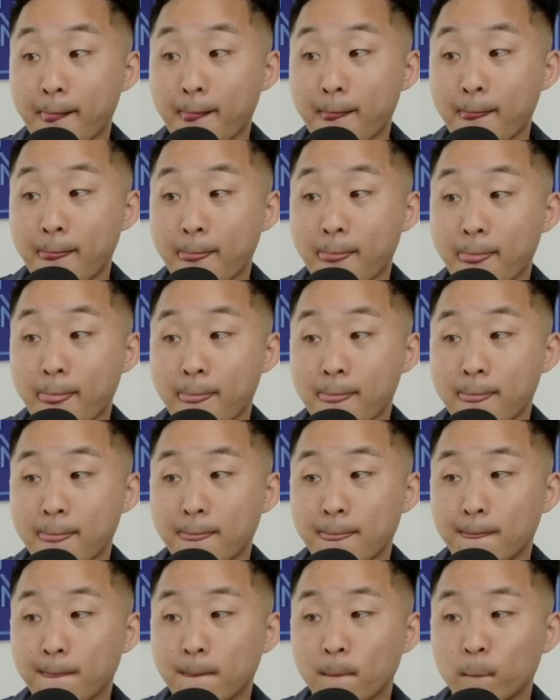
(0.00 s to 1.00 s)

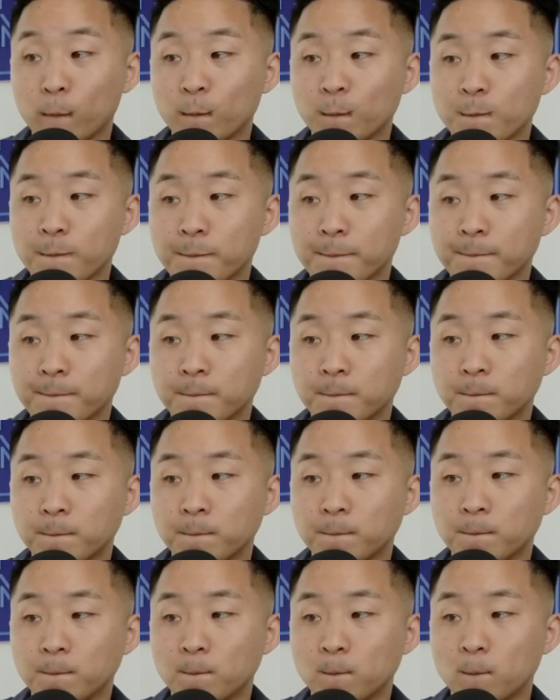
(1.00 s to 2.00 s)

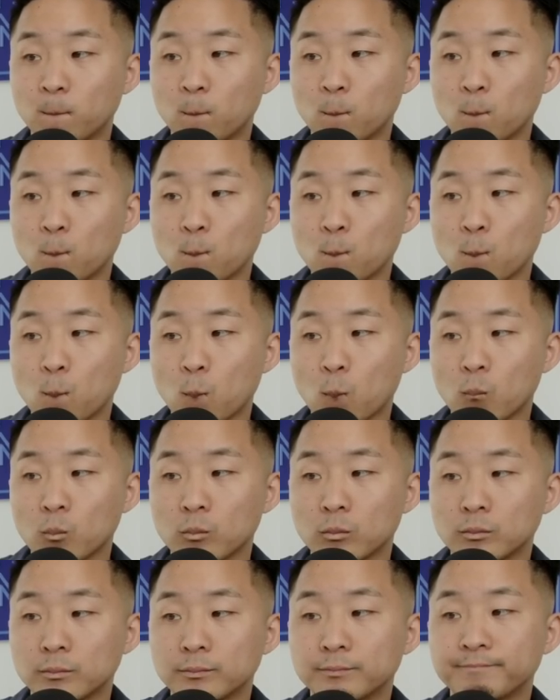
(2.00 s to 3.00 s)

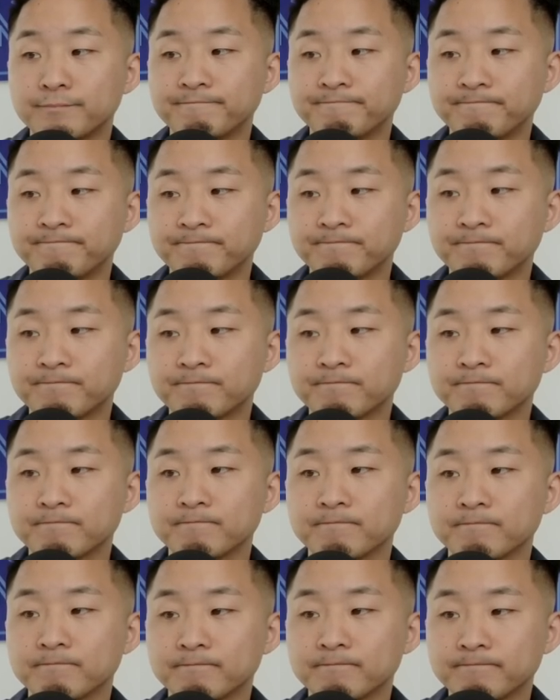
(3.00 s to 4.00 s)

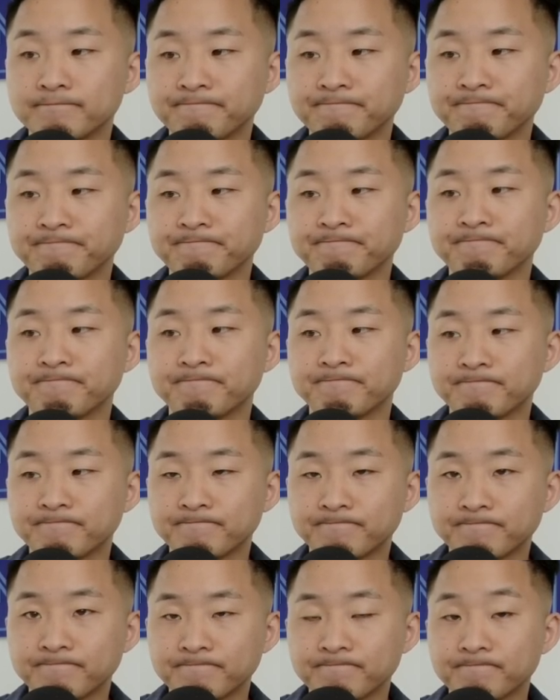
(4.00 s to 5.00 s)

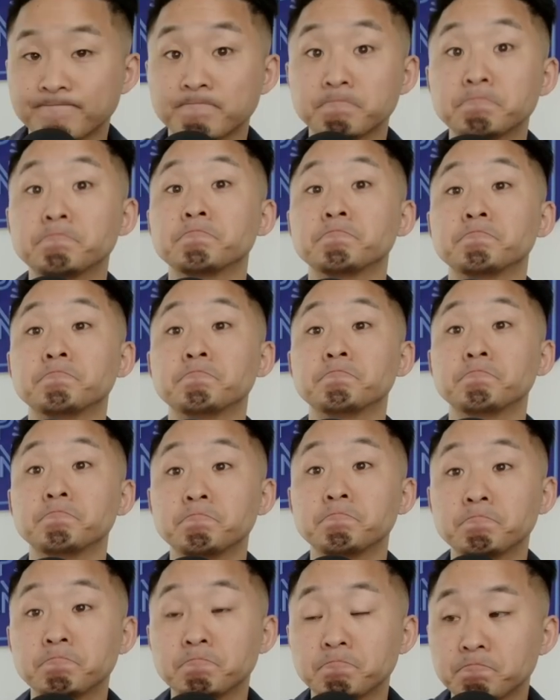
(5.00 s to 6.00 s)

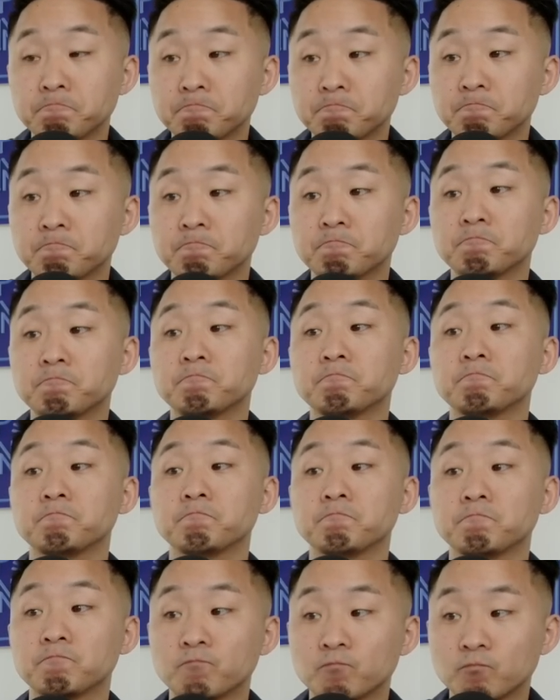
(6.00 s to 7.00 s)

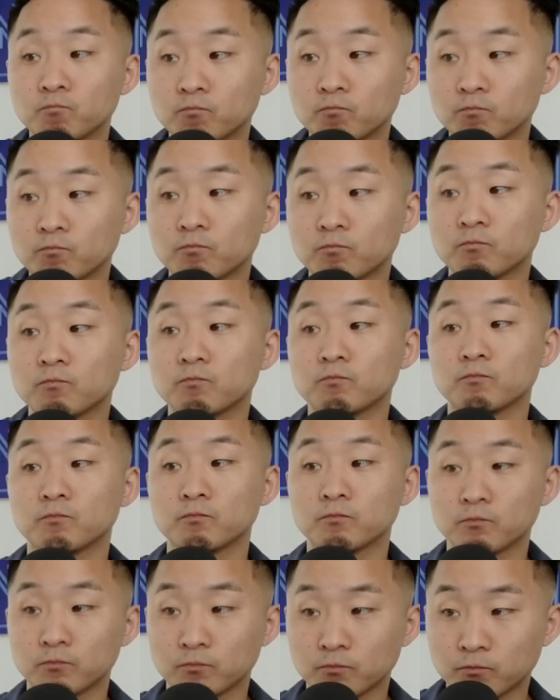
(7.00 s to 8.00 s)
No words are spoken by the person on screen.